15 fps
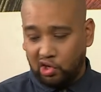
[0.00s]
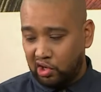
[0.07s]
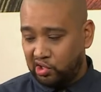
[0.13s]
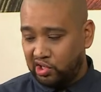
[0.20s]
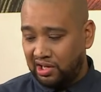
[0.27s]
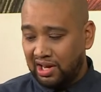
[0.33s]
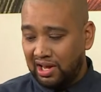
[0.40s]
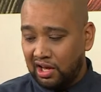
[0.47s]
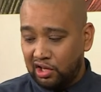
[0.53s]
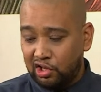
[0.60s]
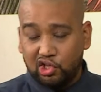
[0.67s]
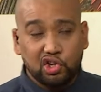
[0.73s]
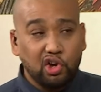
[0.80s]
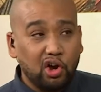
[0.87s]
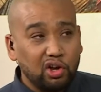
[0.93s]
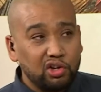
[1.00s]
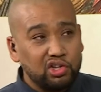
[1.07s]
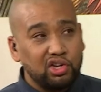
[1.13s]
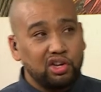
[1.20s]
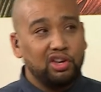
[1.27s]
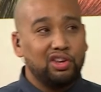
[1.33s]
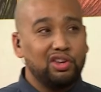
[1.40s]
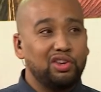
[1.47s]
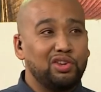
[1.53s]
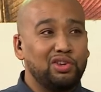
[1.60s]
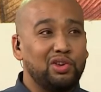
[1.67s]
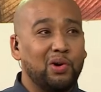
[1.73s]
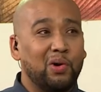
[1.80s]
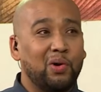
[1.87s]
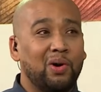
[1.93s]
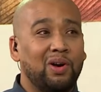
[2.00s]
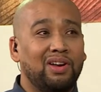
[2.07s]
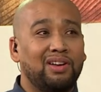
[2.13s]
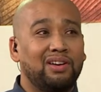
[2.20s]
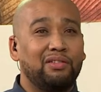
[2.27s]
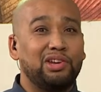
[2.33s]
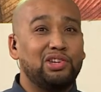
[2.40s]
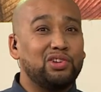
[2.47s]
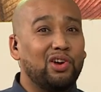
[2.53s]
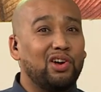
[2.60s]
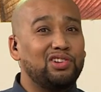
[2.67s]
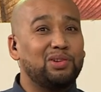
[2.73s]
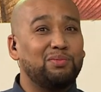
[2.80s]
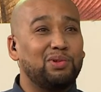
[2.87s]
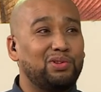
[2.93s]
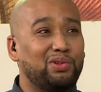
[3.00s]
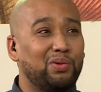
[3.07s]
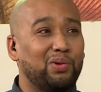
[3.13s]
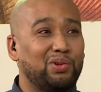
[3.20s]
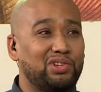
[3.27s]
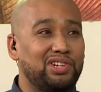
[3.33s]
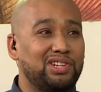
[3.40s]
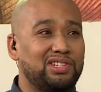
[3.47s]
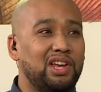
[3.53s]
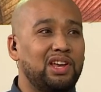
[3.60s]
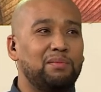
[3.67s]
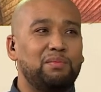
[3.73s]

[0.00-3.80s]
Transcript: charge it. Charge your rechargeable torches